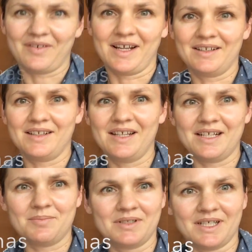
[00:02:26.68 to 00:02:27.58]
I found
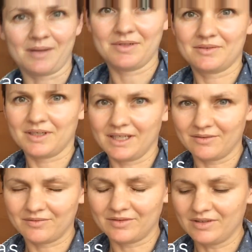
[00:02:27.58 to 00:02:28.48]
these pajamas really
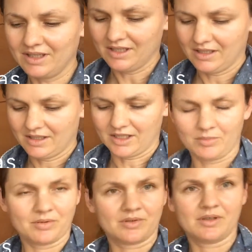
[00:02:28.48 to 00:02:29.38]
helpful. I
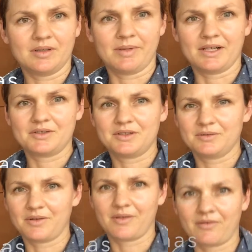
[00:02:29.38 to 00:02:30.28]
brought about
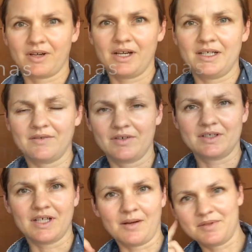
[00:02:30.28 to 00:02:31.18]
2 or 3
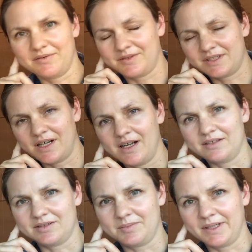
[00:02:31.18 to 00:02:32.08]
different types of
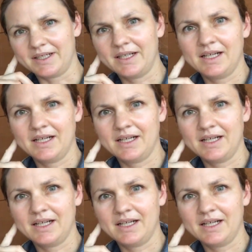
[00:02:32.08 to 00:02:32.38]
styles, but